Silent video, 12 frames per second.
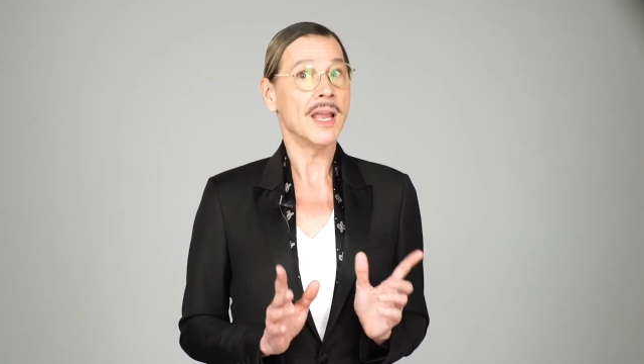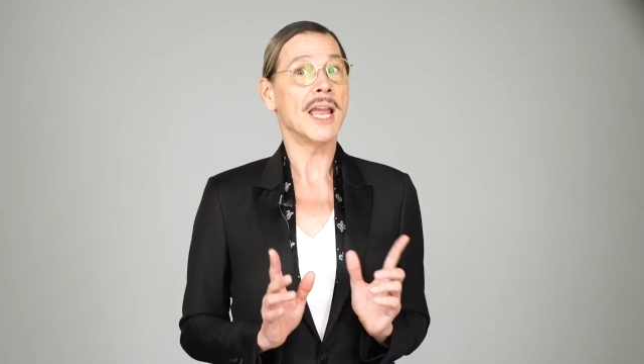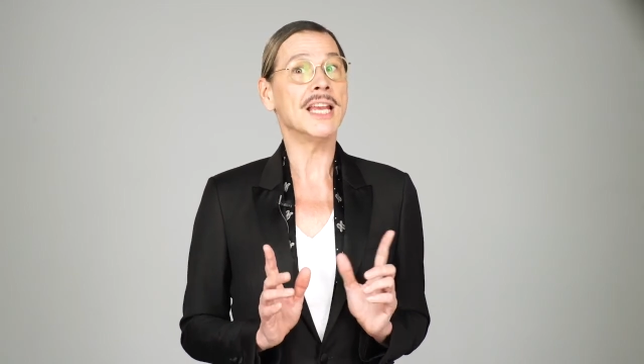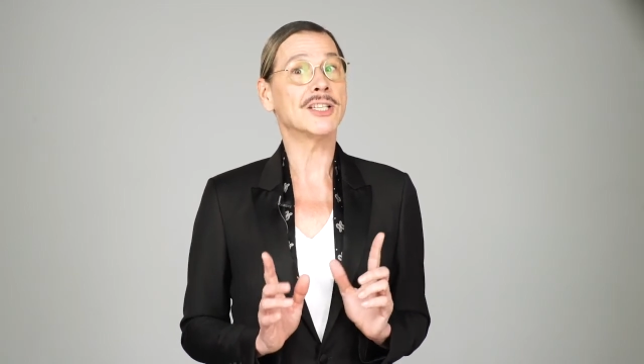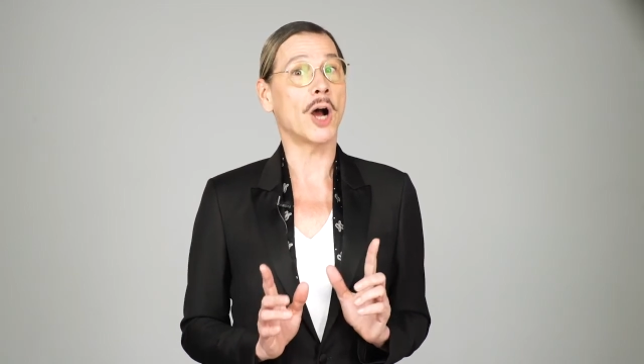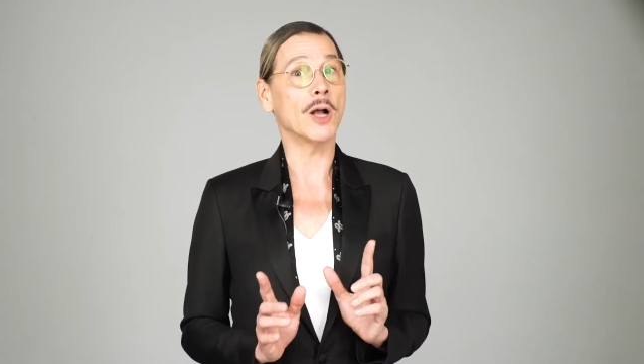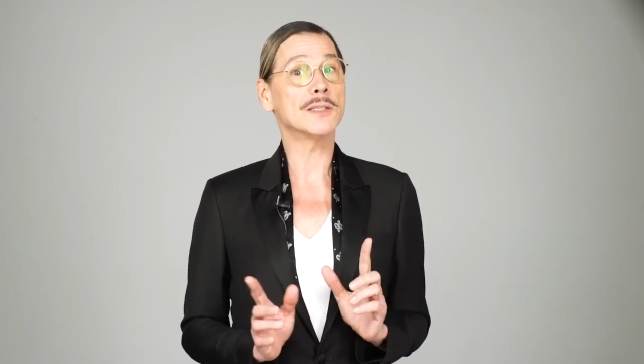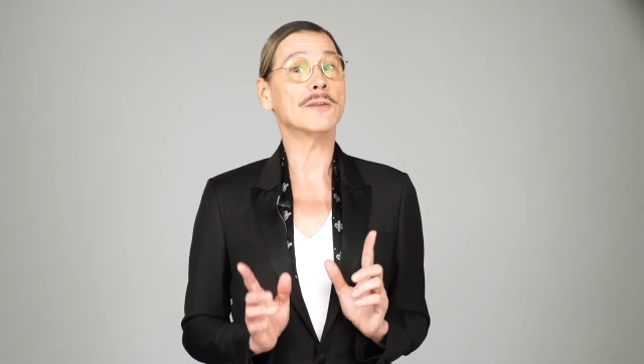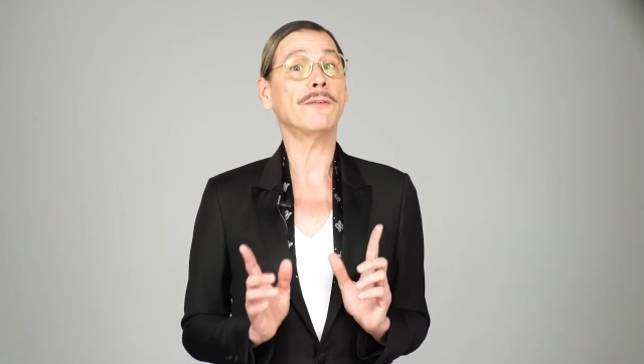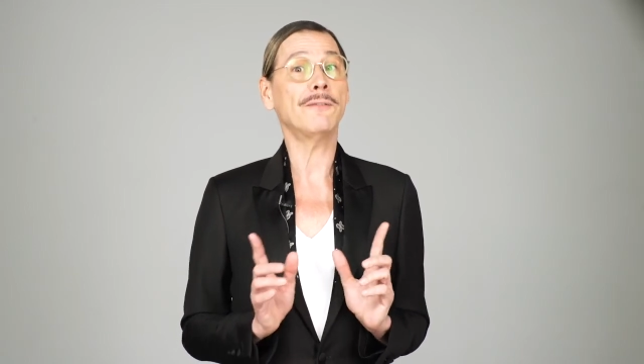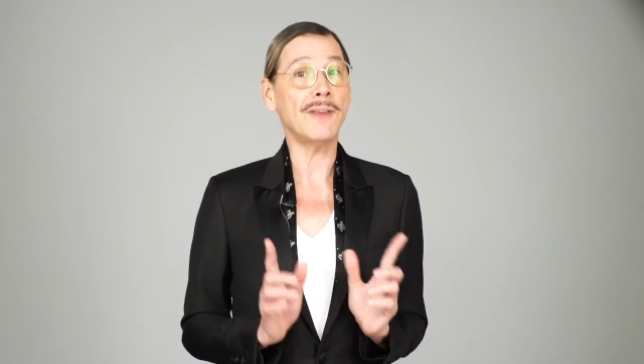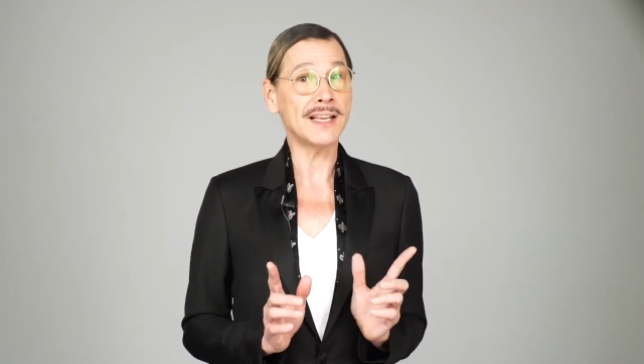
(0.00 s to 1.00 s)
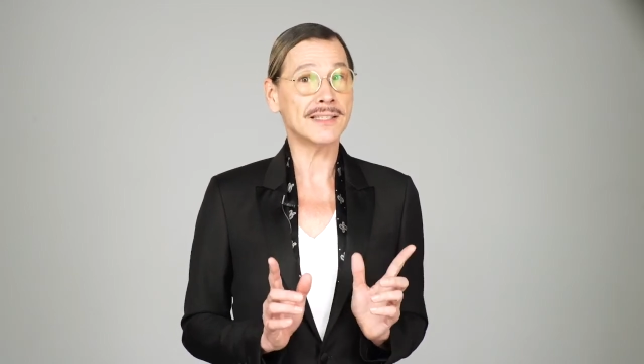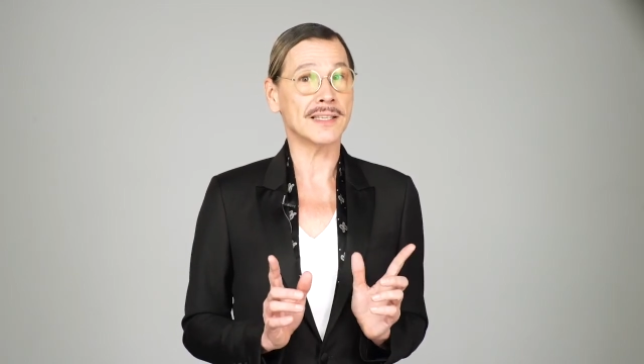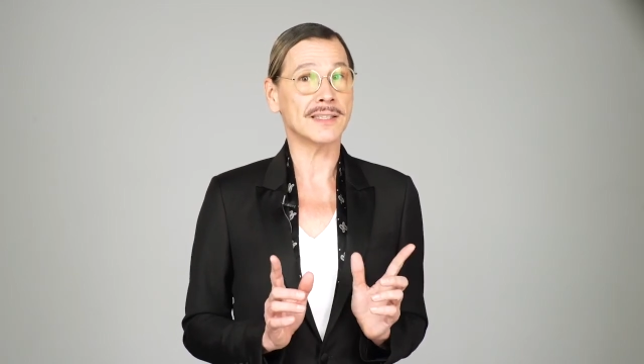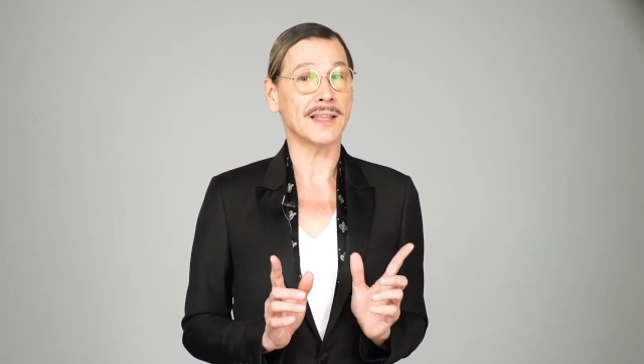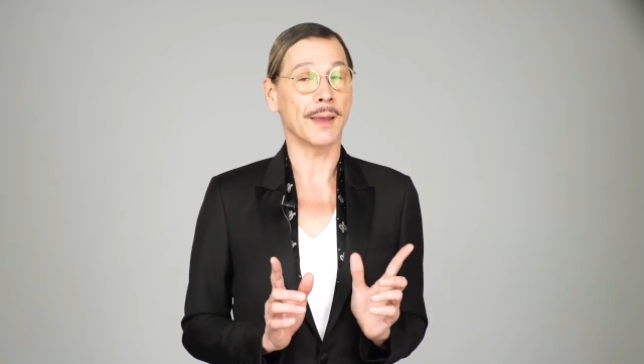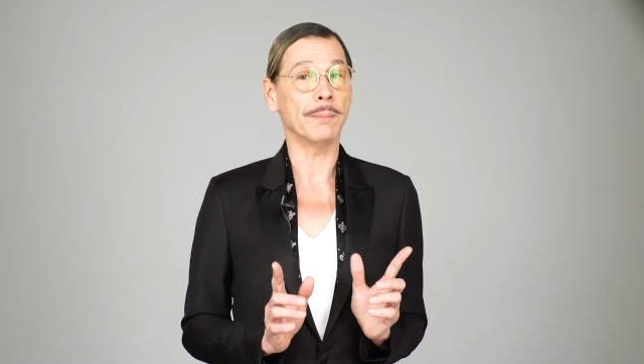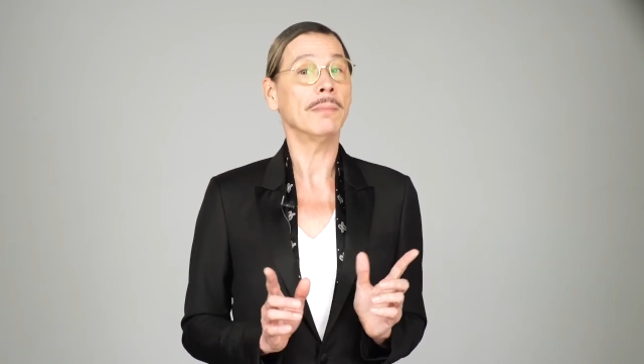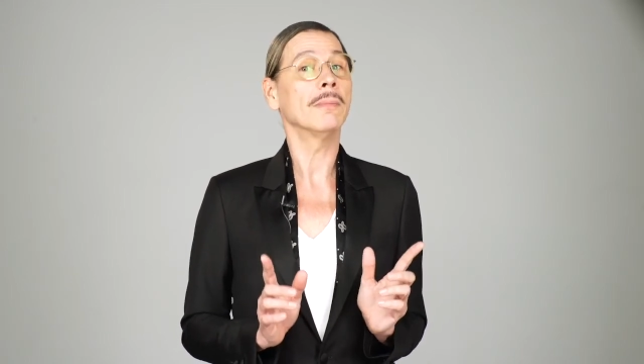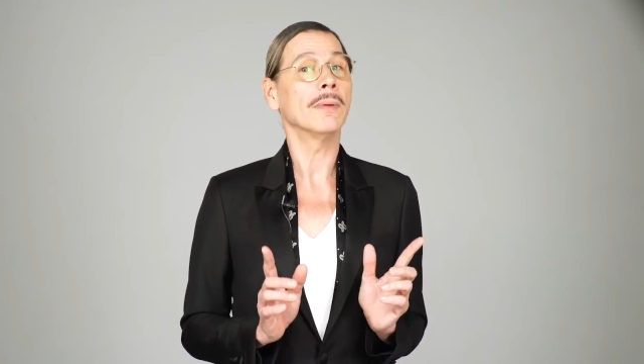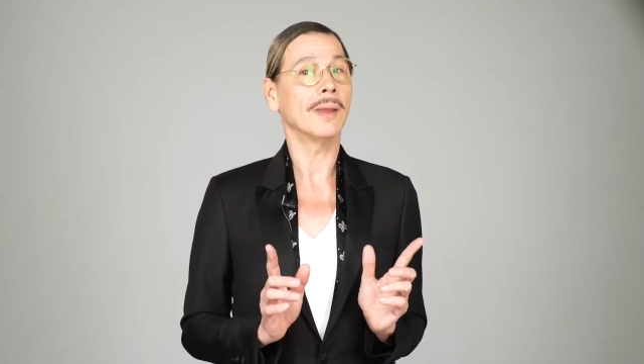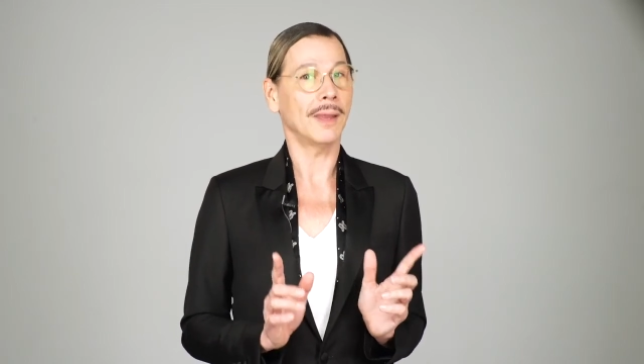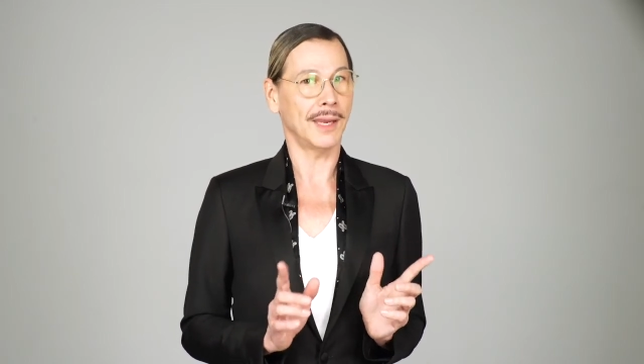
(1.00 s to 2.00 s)
it also fixes them
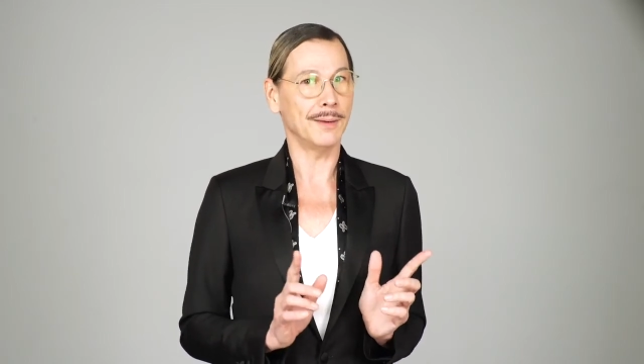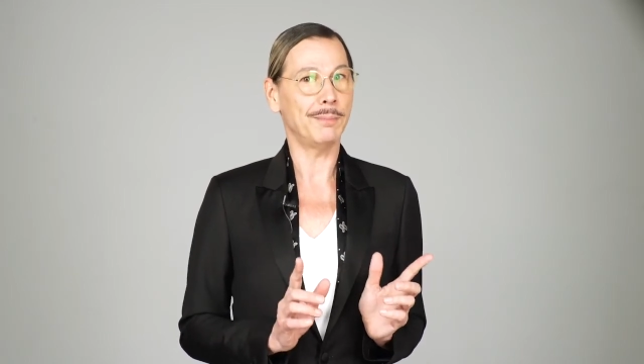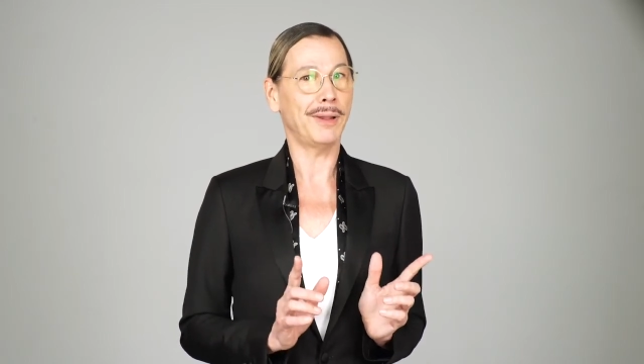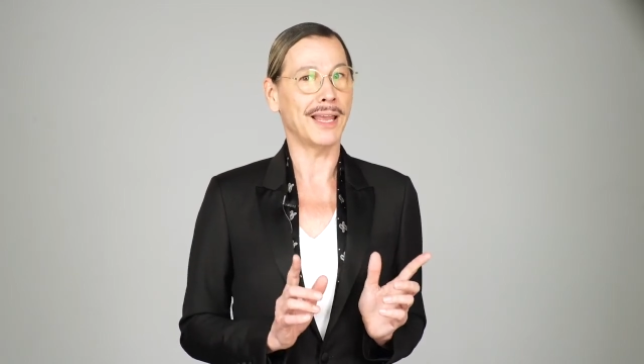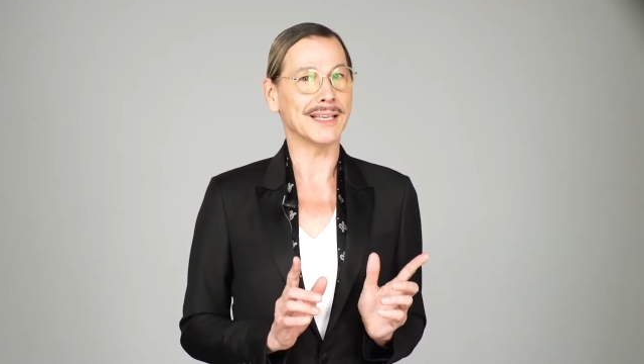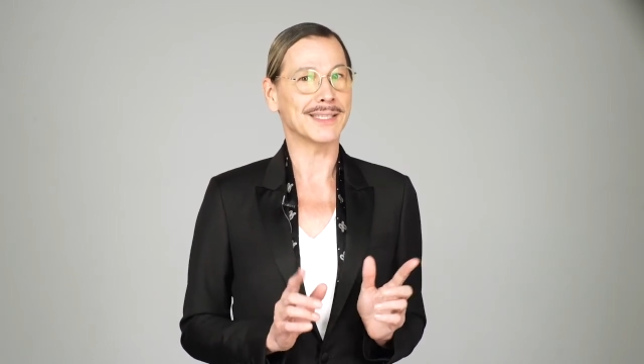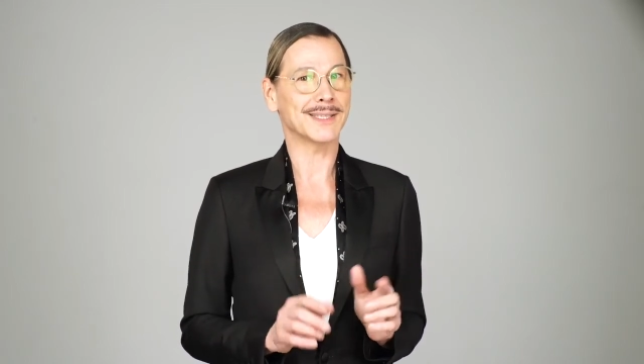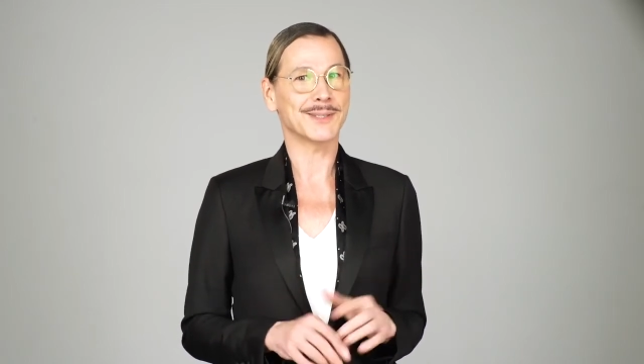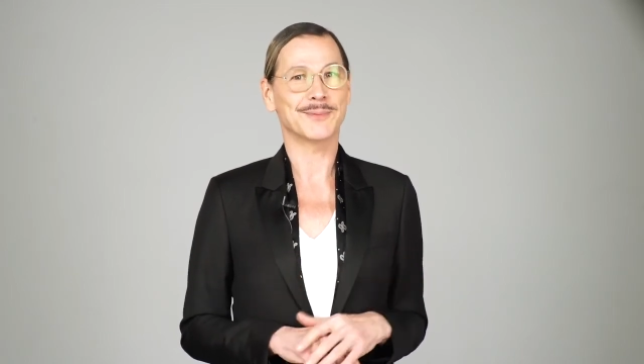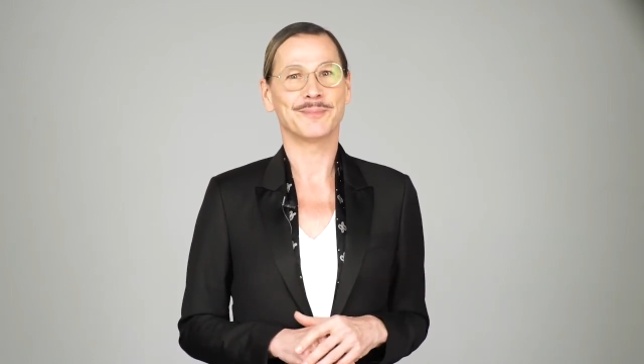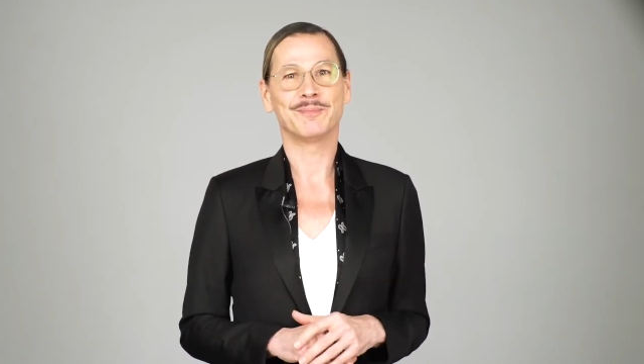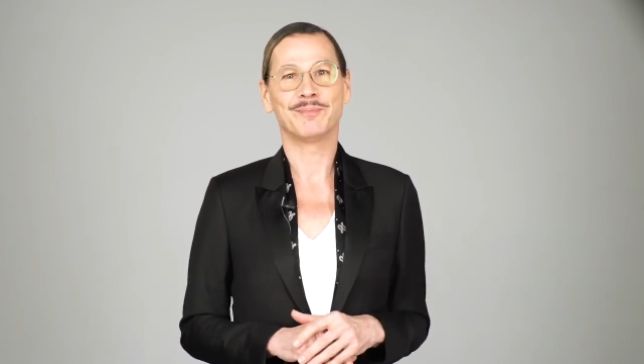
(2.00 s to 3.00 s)
in place.